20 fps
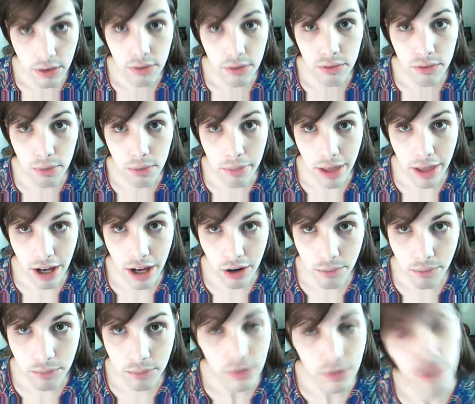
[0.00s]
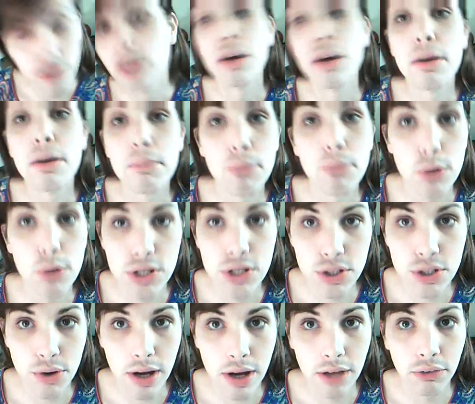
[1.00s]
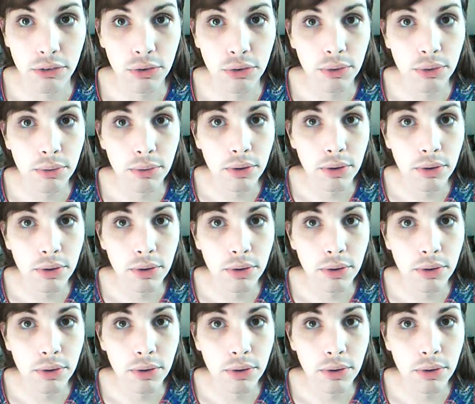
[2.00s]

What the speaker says: From there, moisturize,